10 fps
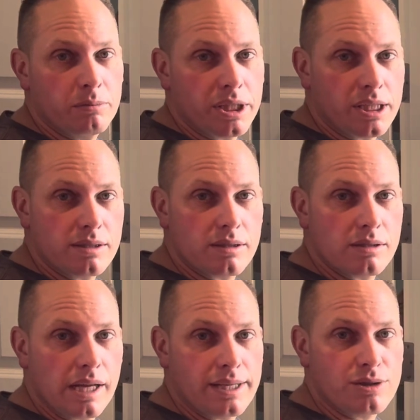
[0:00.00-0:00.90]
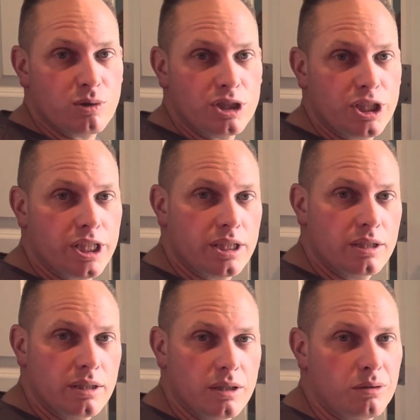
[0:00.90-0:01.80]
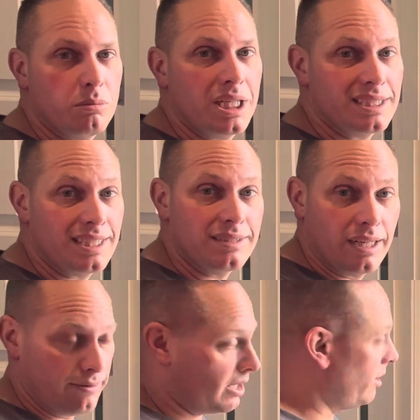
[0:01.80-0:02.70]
because there's light switch here, but since I've done